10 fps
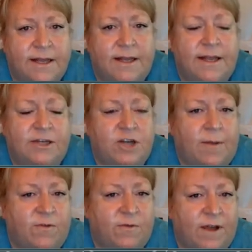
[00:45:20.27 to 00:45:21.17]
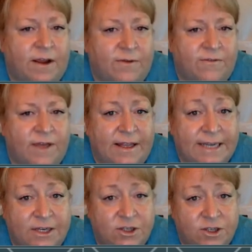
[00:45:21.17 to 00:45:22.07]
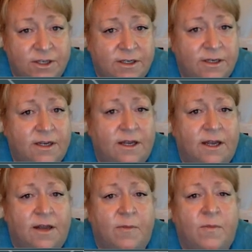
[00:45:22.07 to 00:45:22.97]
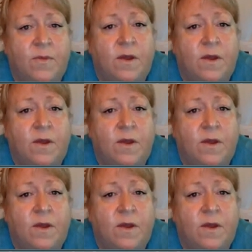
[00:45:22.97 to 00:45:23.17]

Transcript: that they should opt for validation, um,